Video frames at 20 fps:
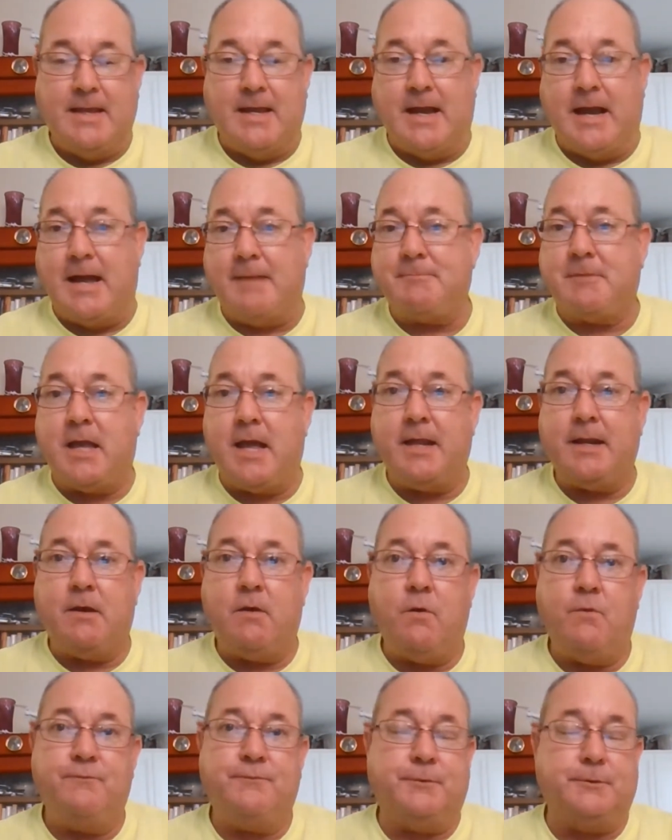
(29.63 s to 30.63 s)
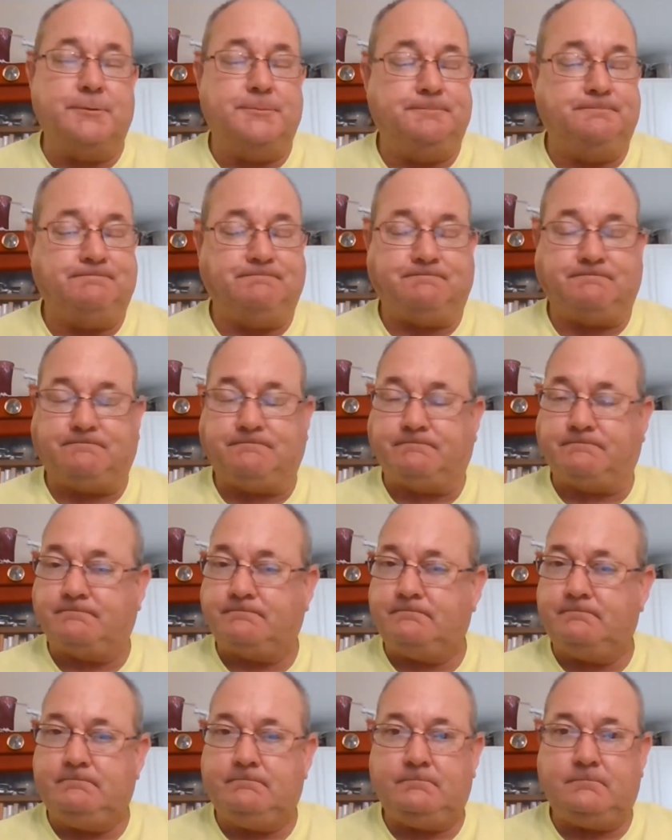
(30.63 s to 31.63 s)
I'm kind of hopeful
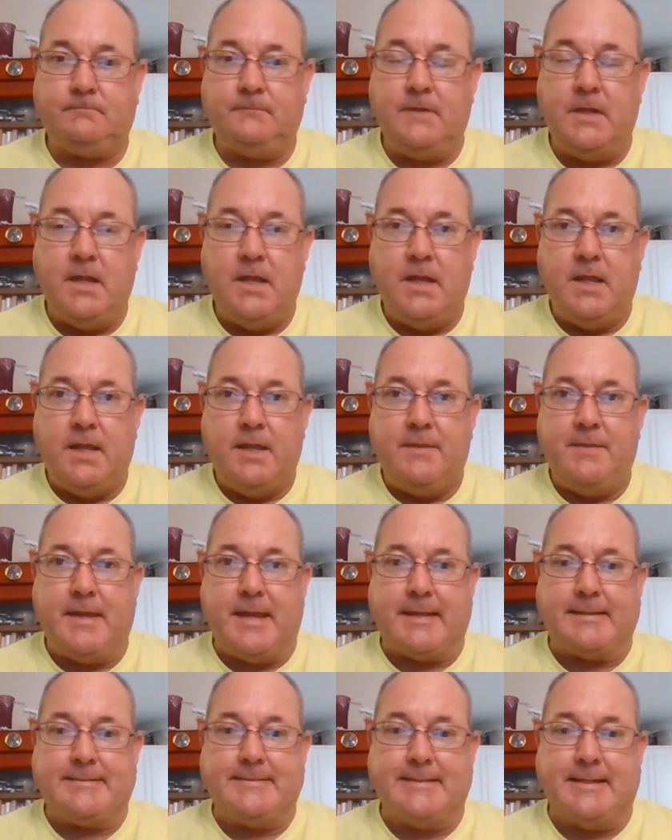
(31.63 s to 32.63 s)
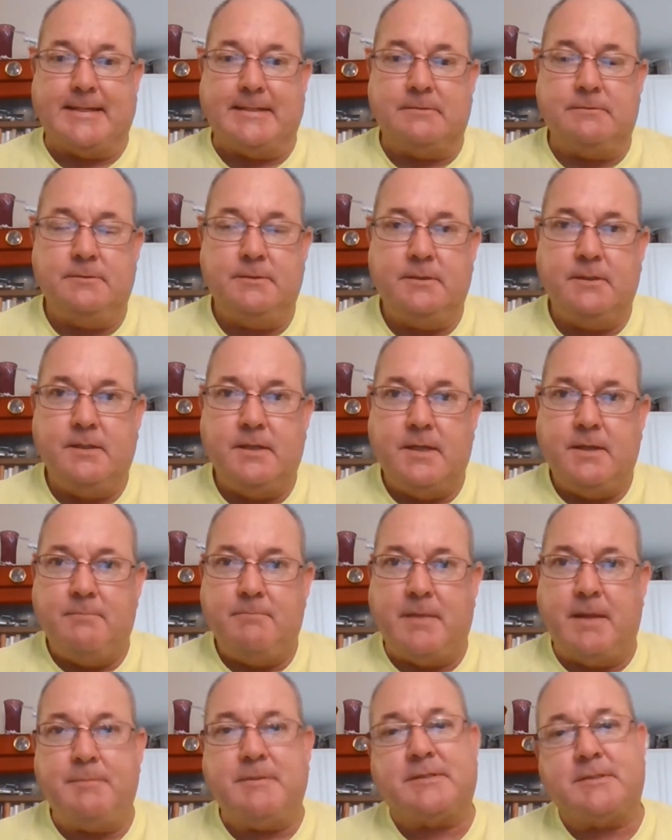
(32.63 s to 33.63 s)
that
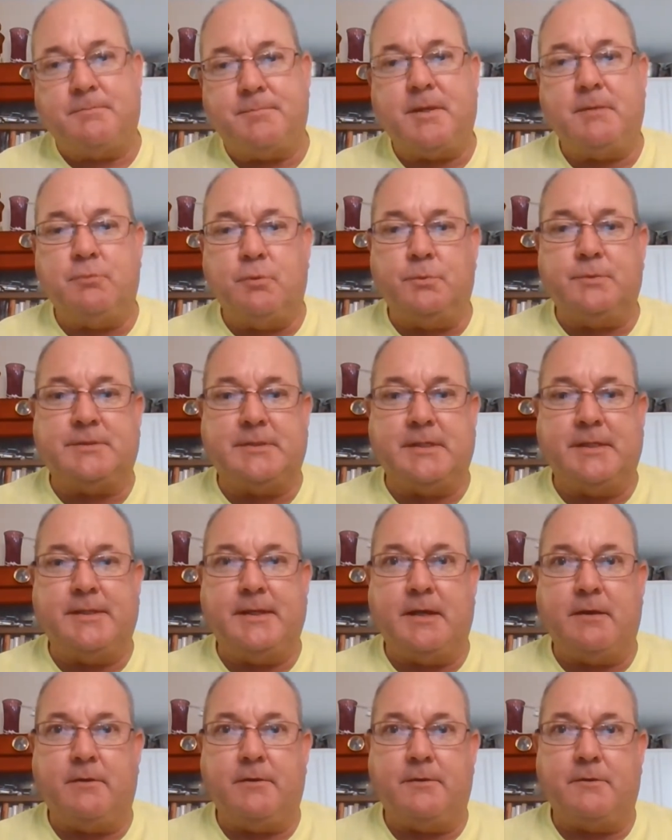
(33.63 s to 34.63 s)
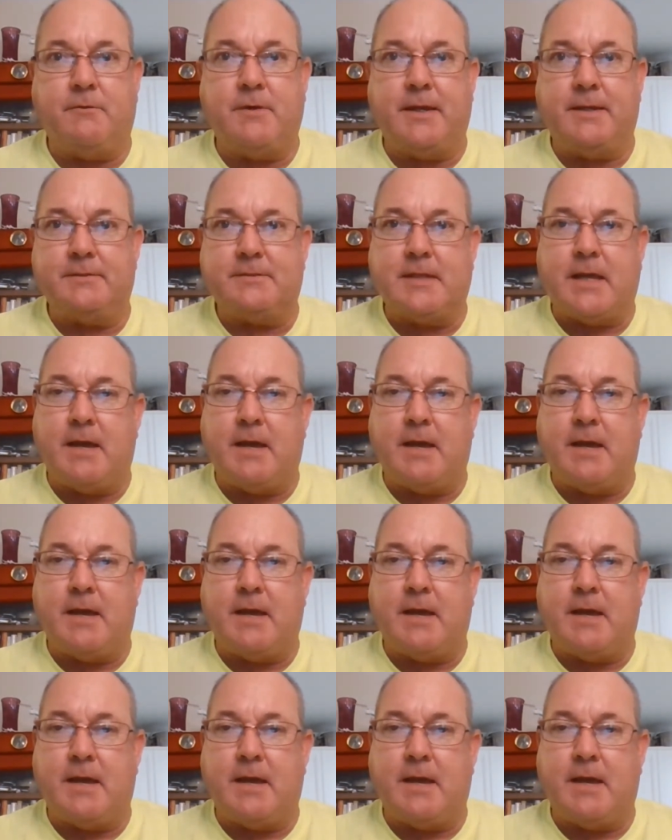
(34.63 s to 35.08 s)
maybe some people will see the error of their ways.